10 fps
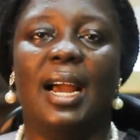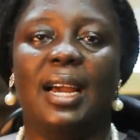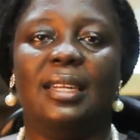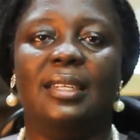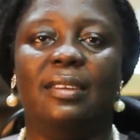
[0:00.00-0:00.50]

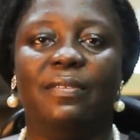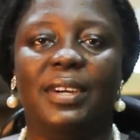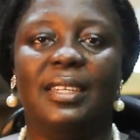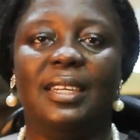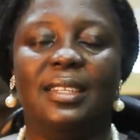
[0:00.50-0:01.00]
and then
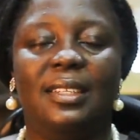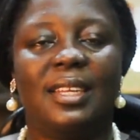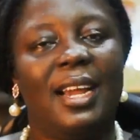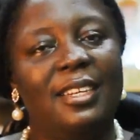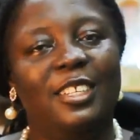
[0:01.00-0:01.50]
finally
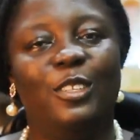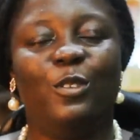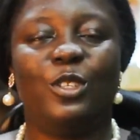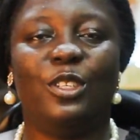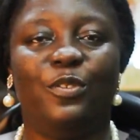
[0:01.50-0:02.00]
kindly give
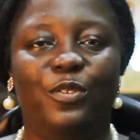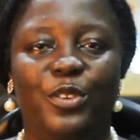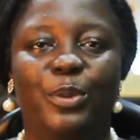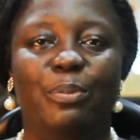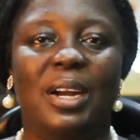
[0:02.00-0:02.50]
us a
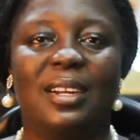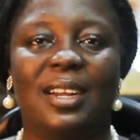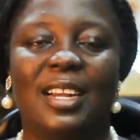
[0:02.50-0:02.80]
feedback